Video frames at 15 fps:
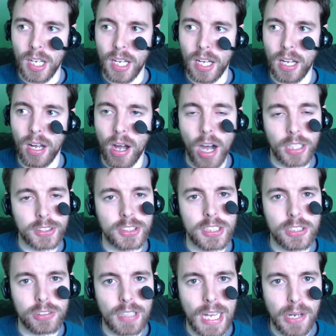
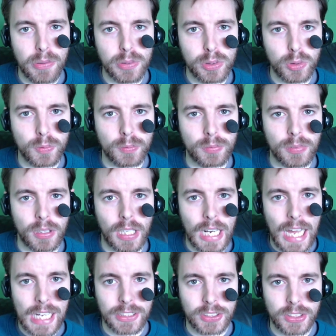Haunting Ground
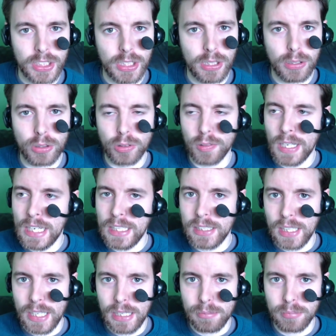last year. Great
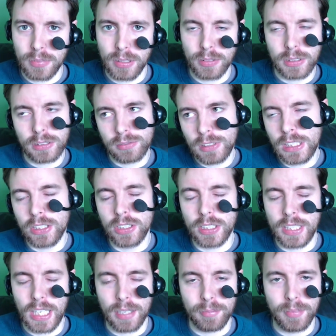game. It was a really
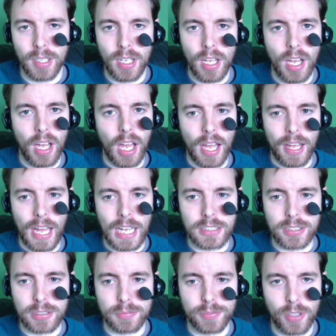good game. It
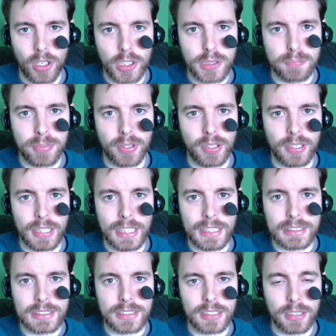has some flaws, but
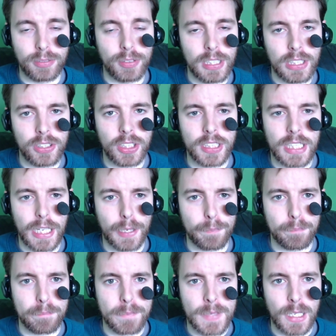it's a really good
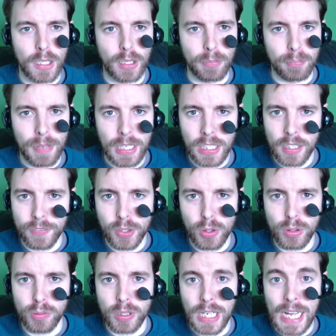game. Many of
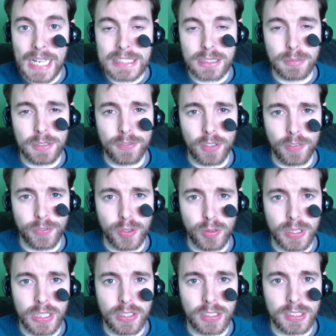you were asking me for a few
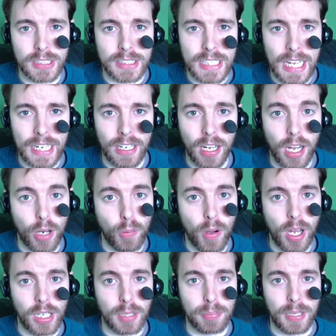years to get it. I
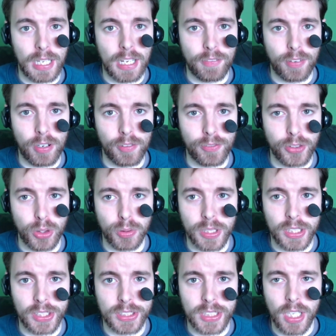wanted to play it for a few
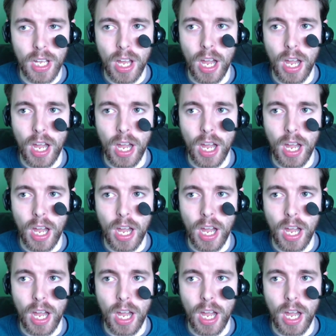years.